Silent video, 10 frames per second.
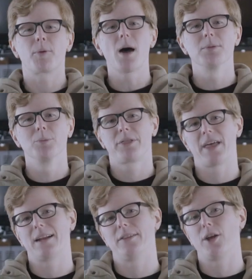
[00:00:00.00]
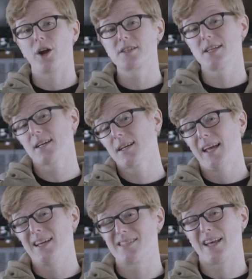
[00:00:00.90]
problem with that in the Arctic
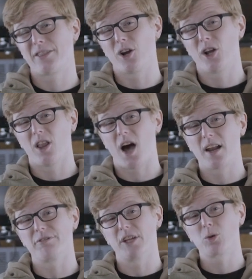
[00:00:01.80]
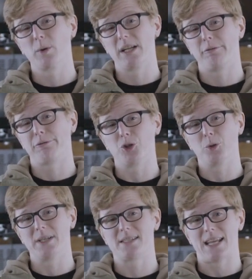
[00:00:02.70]
is that there are a lot of liquid and
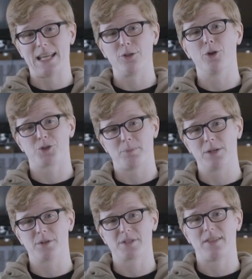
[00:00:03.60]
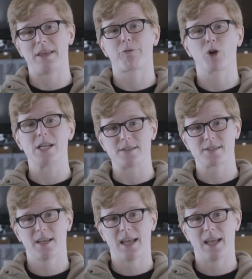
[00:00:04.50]
fluids in those meals, and they freeze.